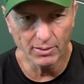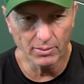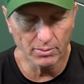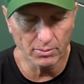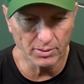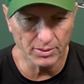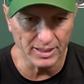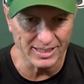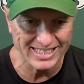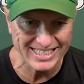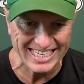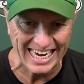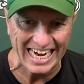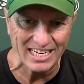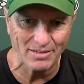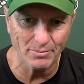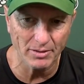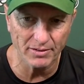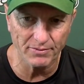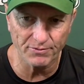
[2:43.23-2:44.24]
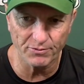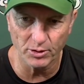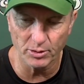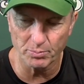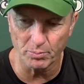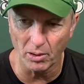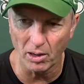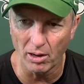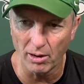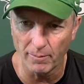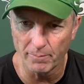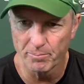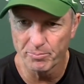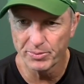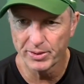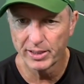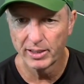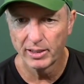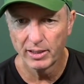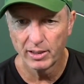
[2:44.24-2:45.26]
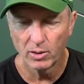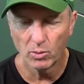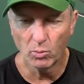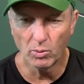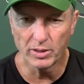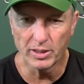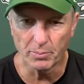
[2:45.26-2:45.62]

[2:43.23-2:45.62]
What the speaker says: with assignment football when